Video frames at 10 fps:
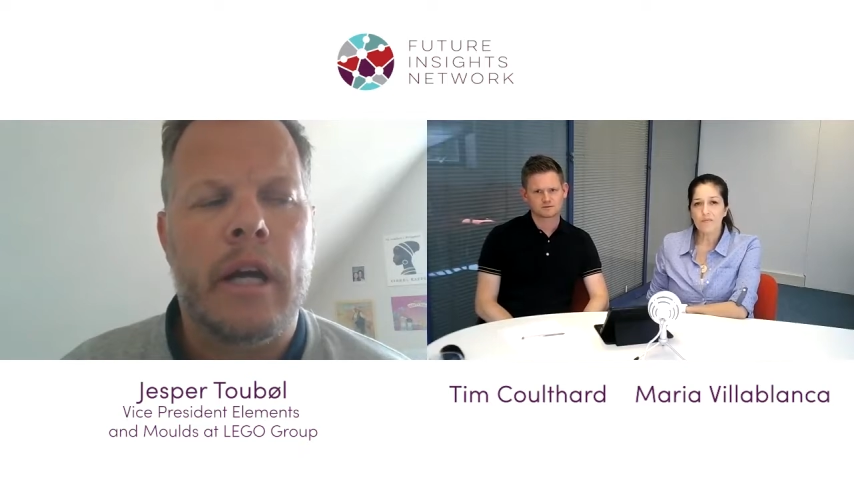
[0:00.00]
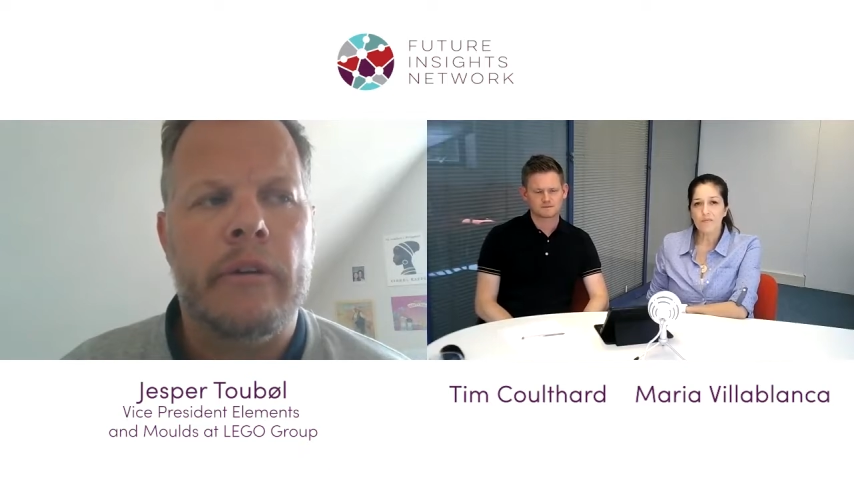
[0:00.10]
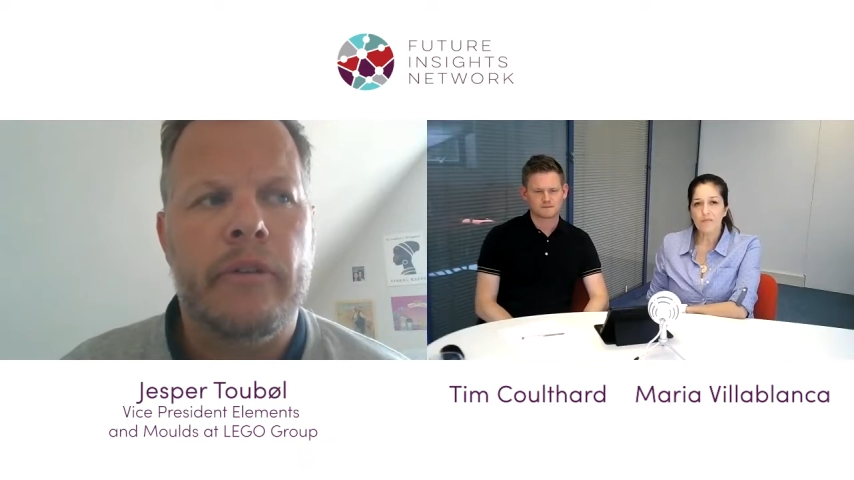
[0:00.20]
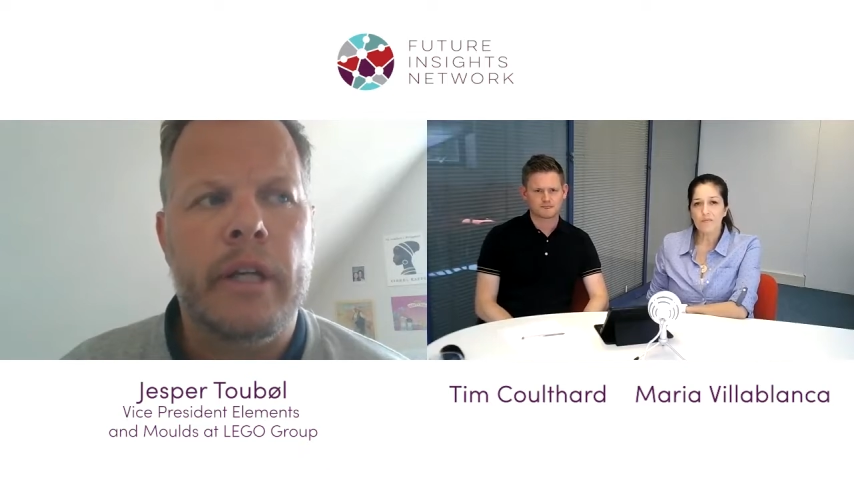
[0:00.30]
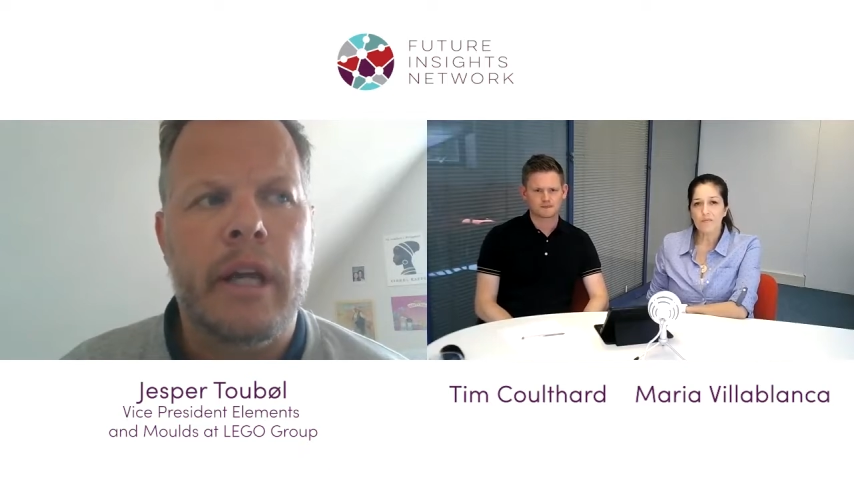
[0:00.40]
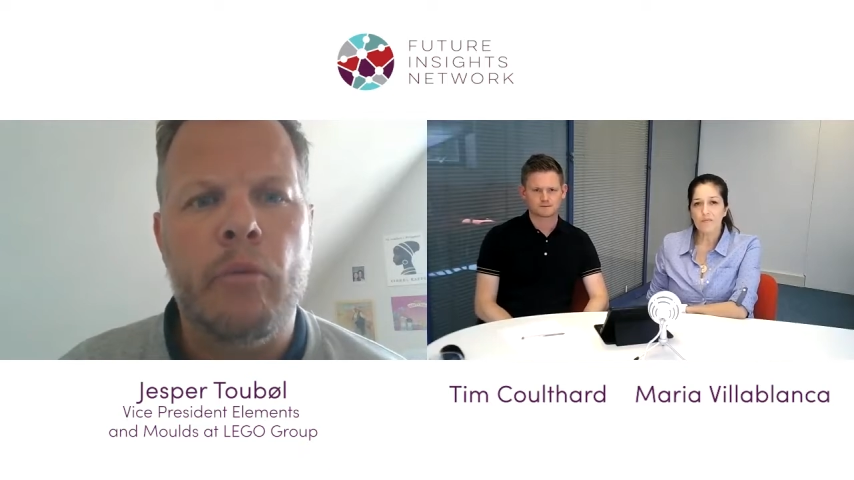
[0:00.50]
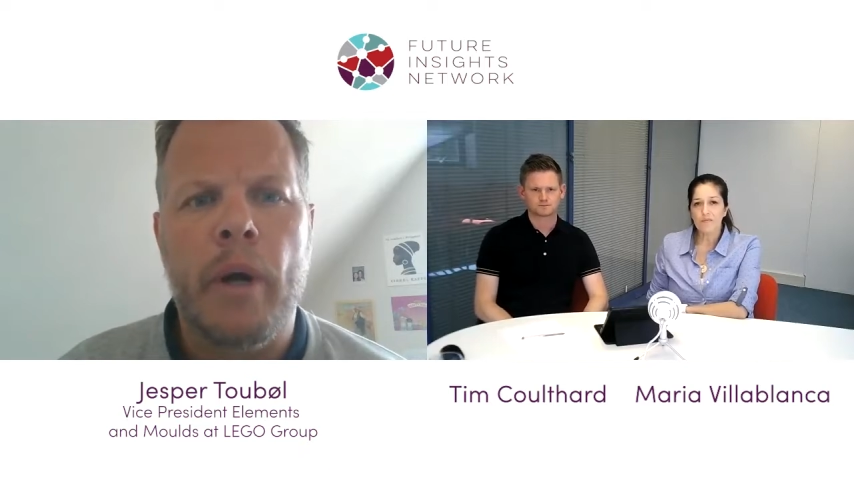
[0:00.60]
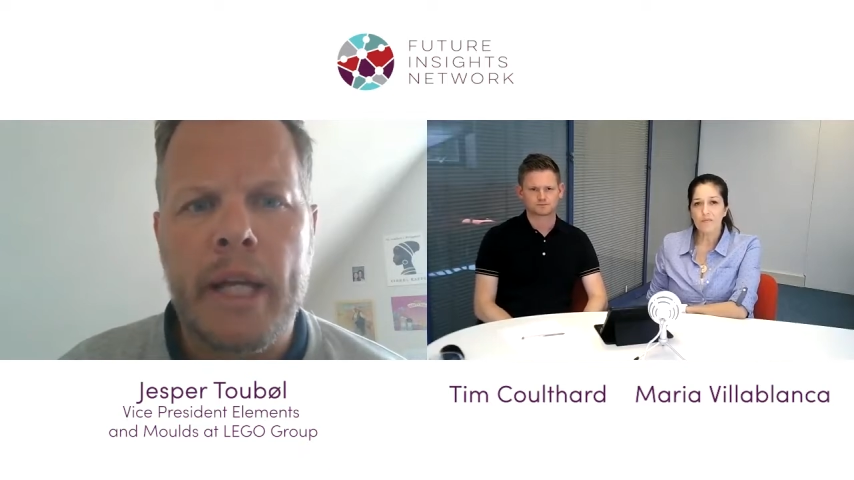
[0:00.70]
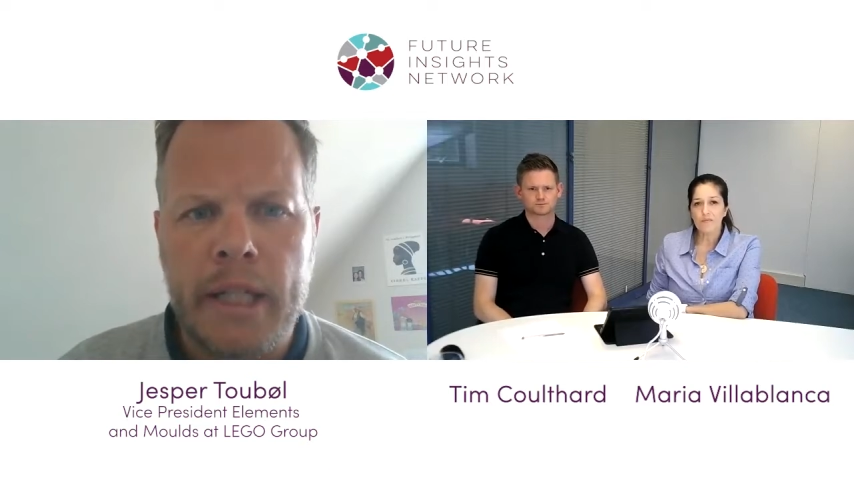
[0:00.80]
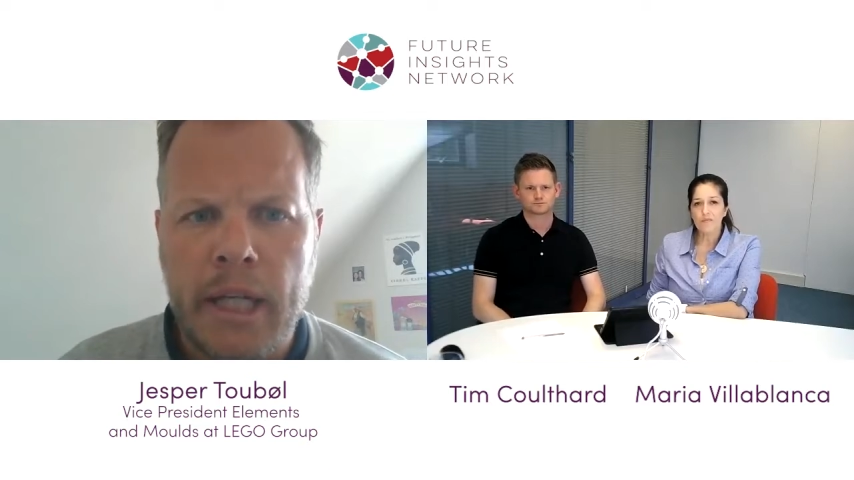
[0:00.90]
I think
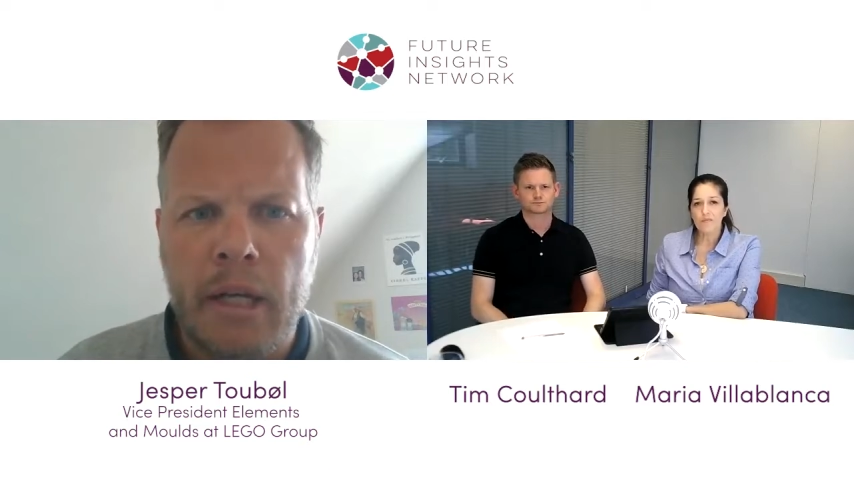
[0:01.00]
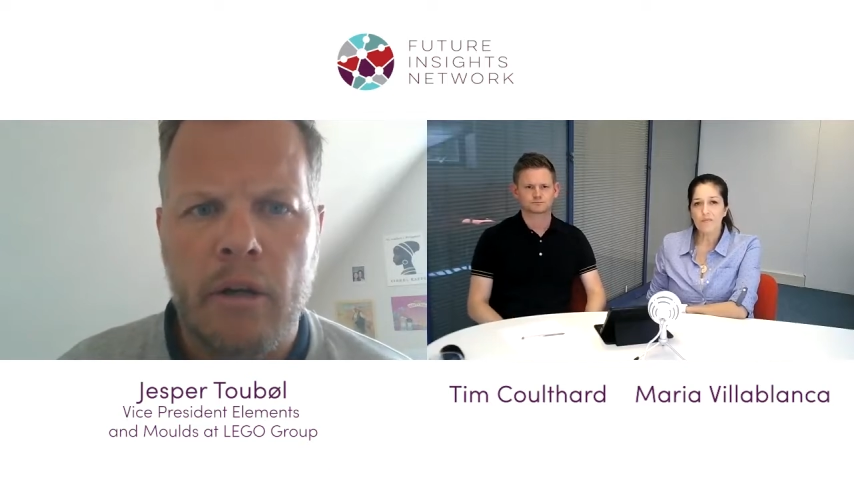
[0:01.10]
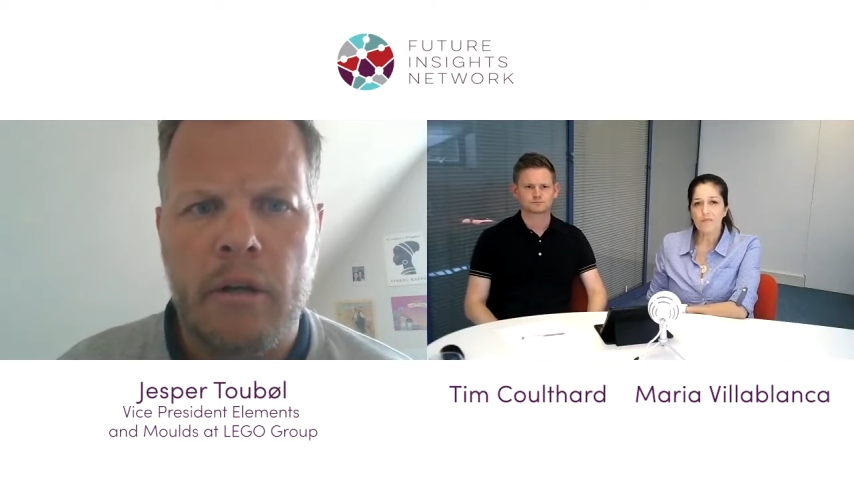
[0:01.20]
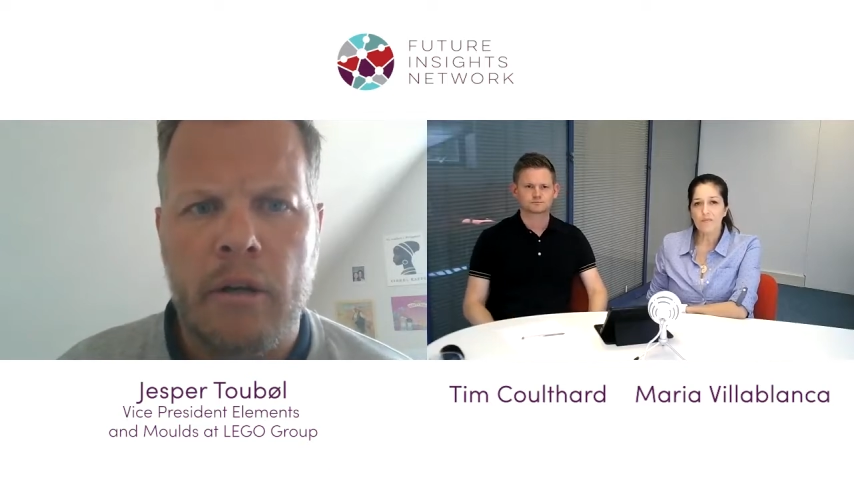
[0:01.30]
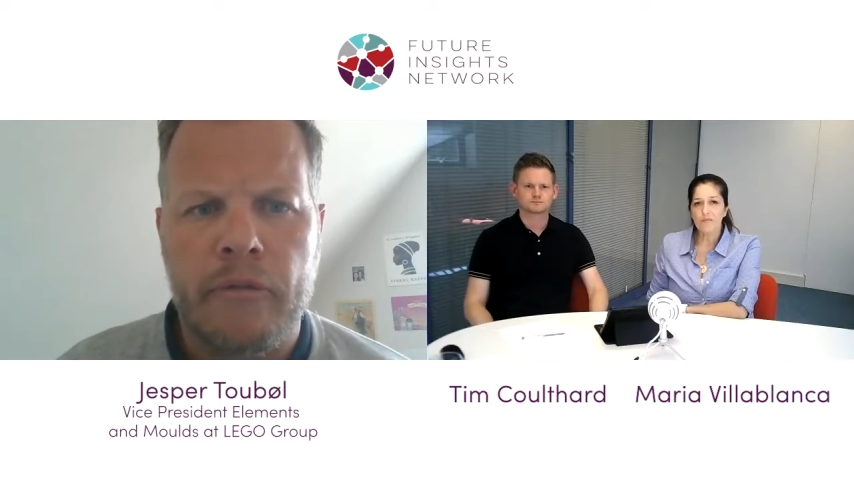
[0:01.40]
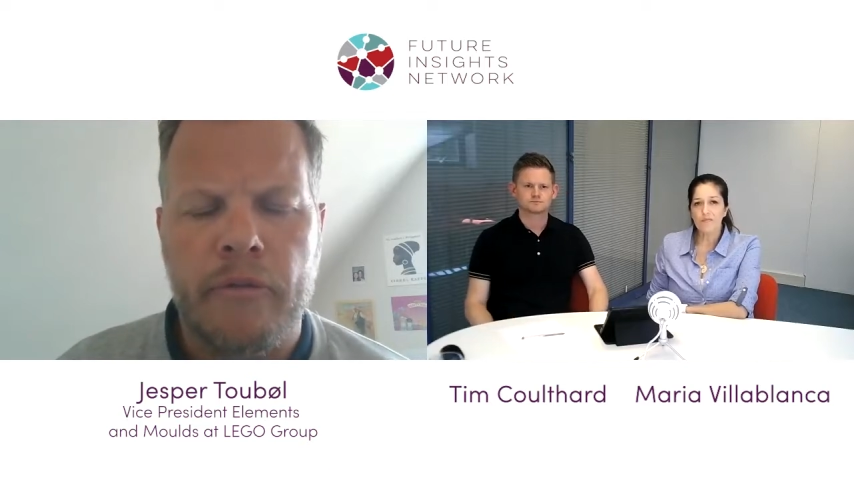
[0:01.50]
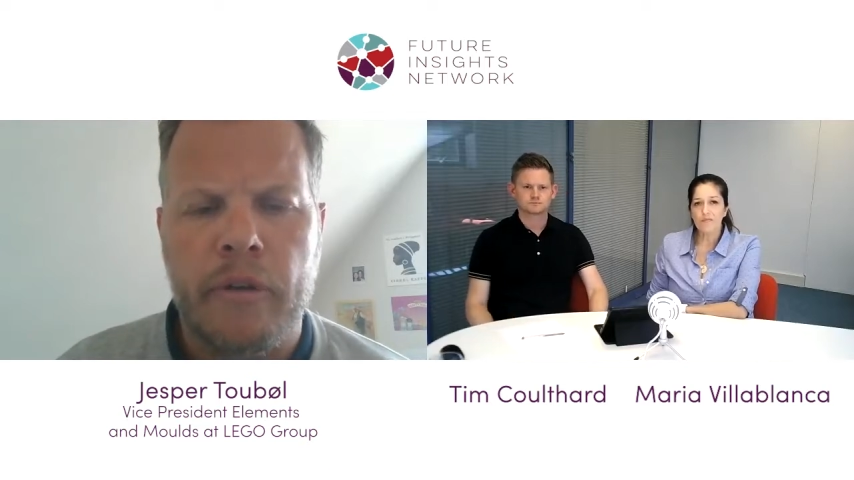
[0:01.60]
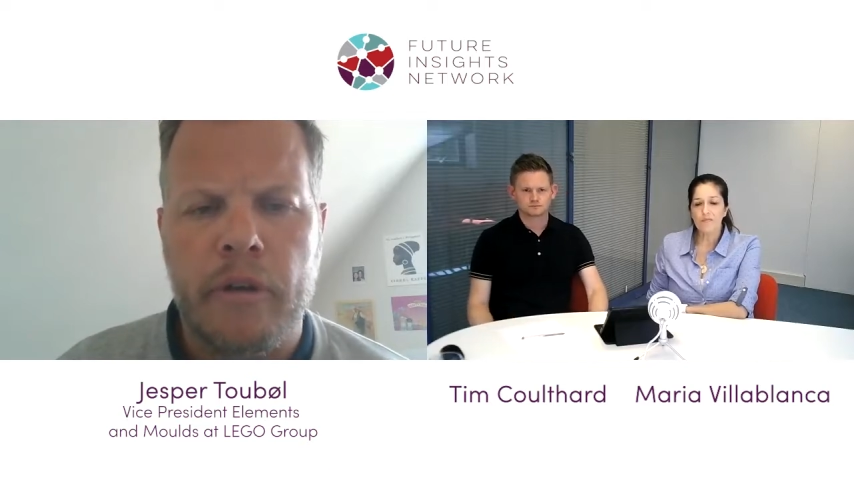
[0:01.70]
awakened a lot of